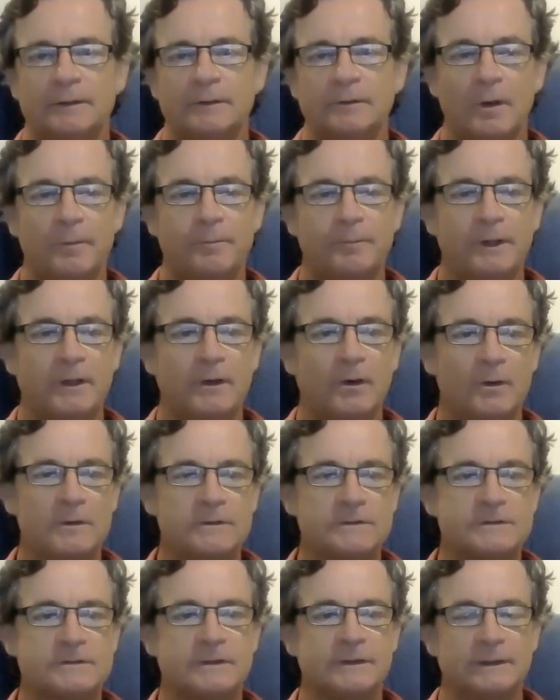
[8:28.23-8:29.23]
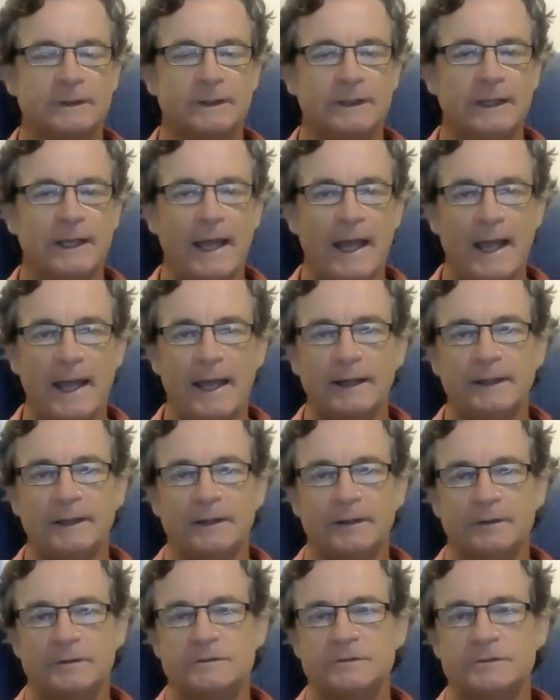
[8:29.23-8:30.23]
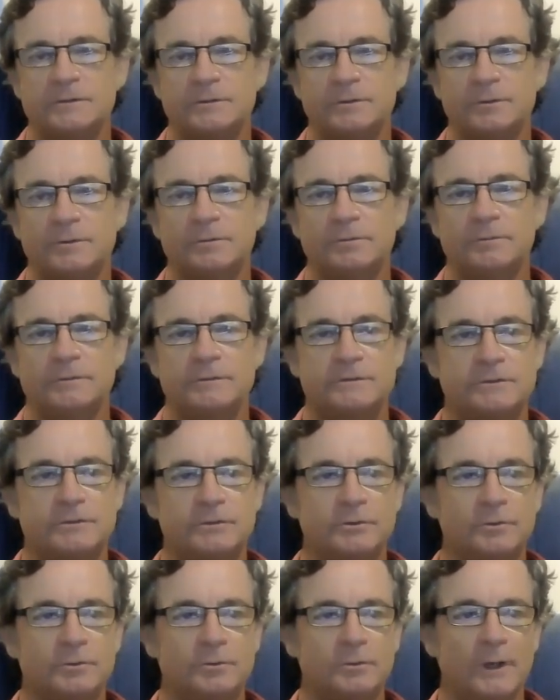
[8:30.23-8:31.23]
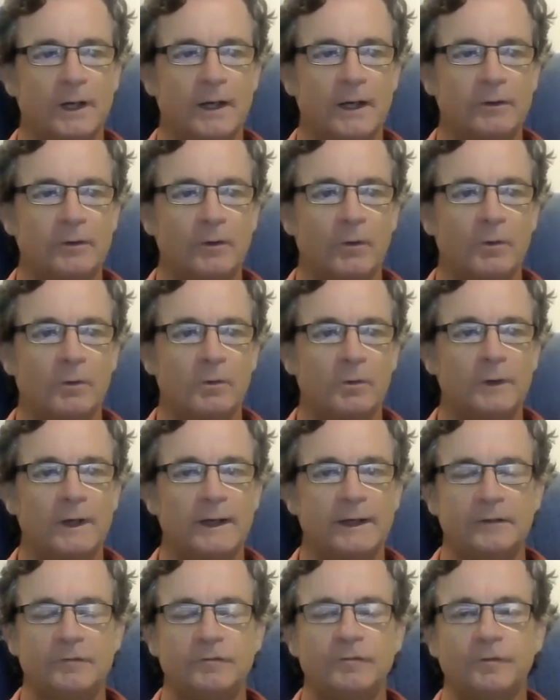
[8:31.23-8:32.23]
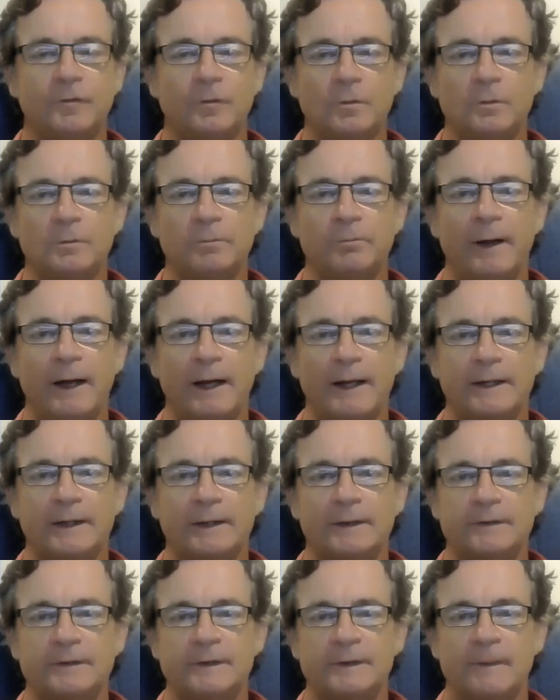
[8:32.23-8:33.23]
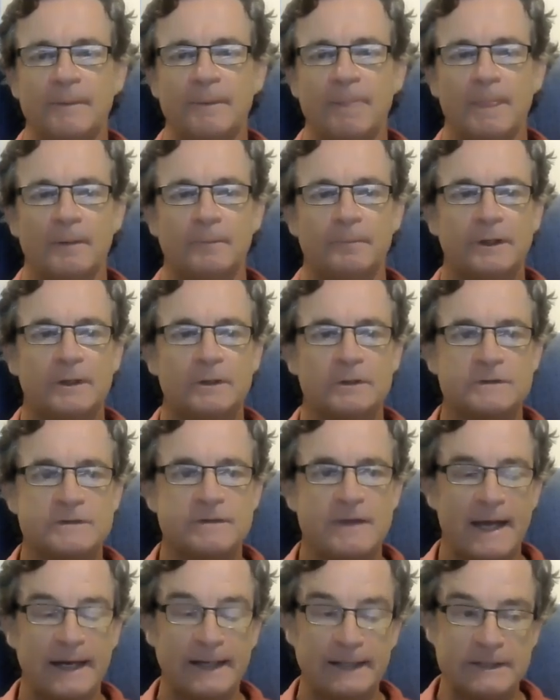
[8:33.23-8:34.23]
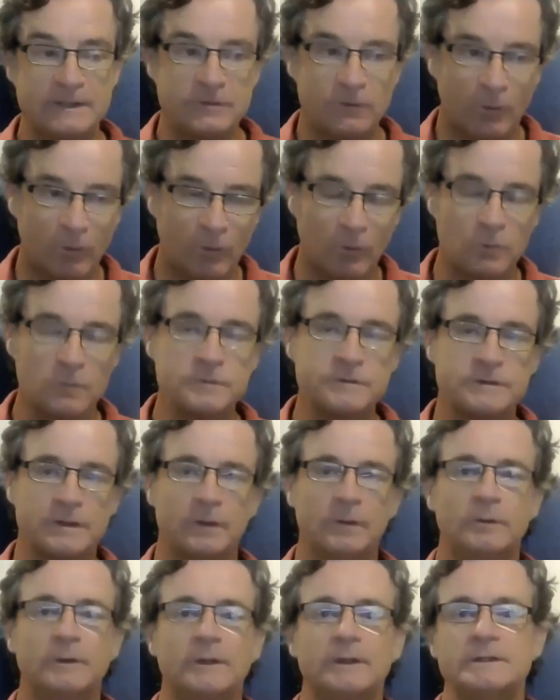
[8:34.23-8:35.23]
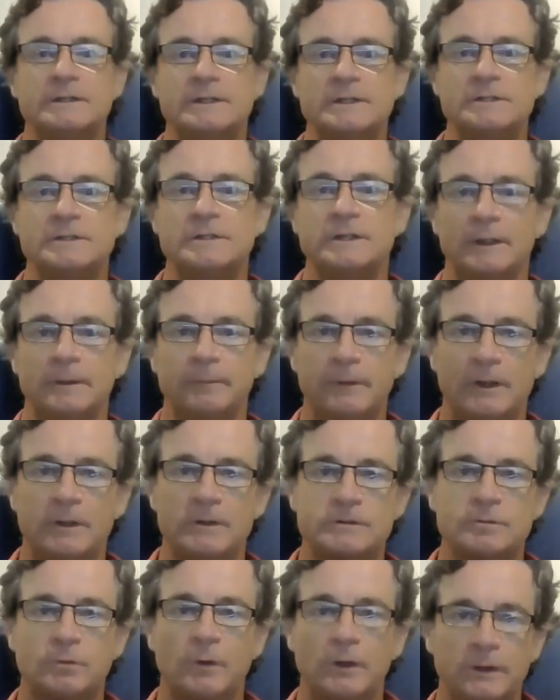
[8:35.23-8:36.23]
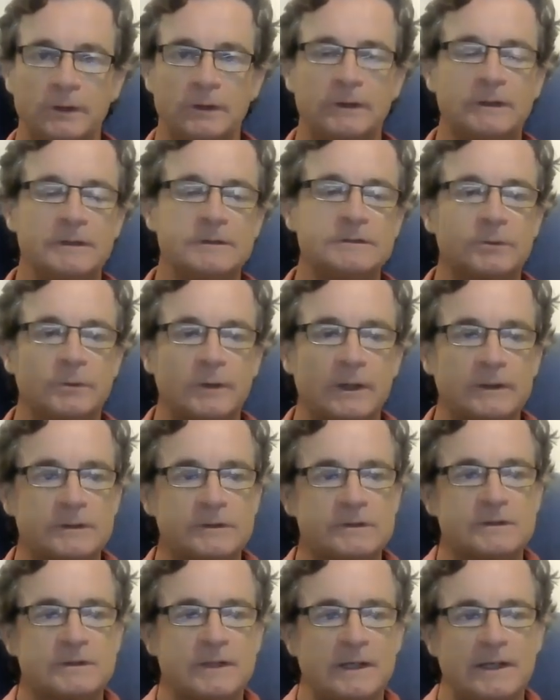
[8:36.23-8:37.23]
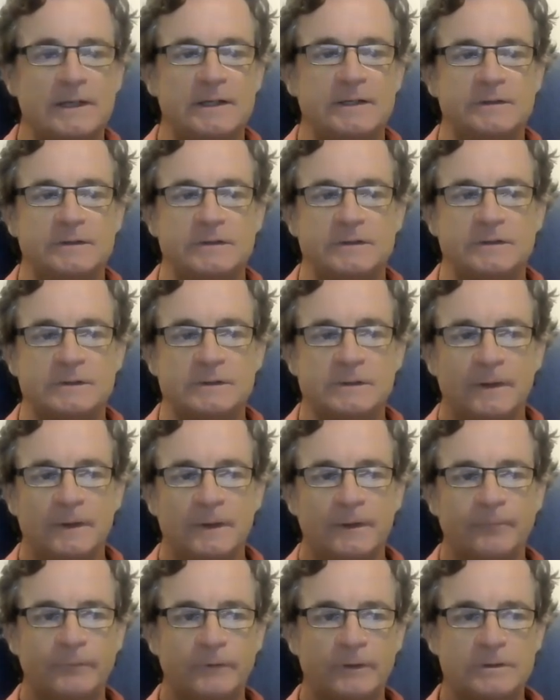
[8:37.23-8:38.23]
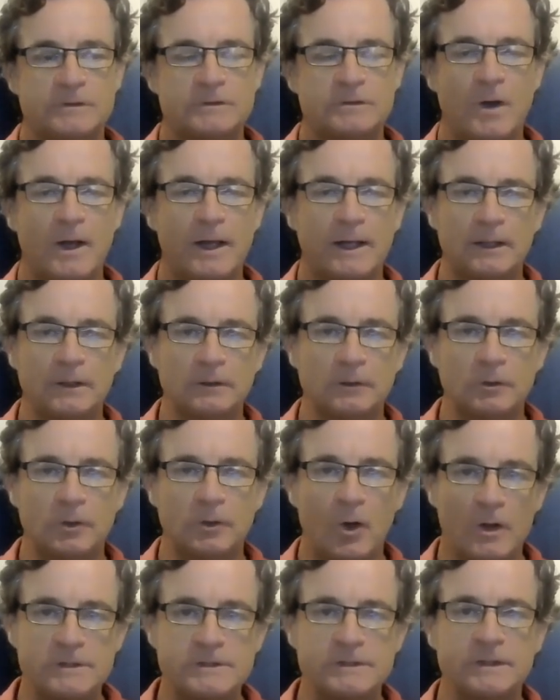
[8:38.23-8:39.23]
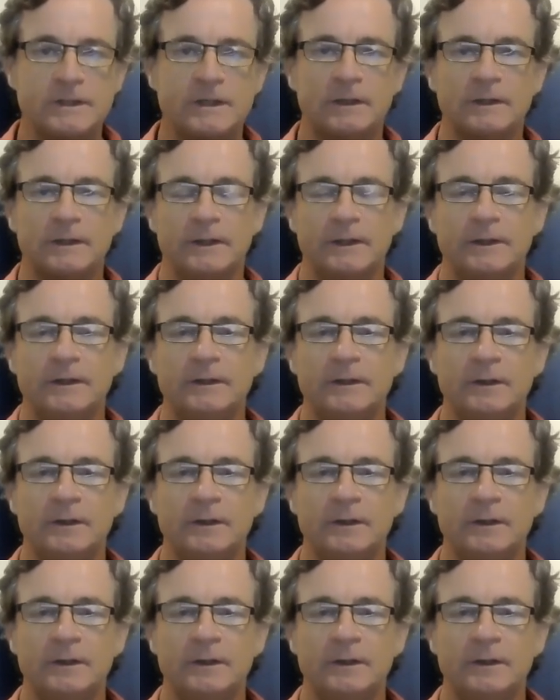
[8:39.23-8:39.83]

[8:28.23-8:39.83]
not be constantly adding to an already full bucket, because that is also conditioning. Because what you need to understand is psychologically,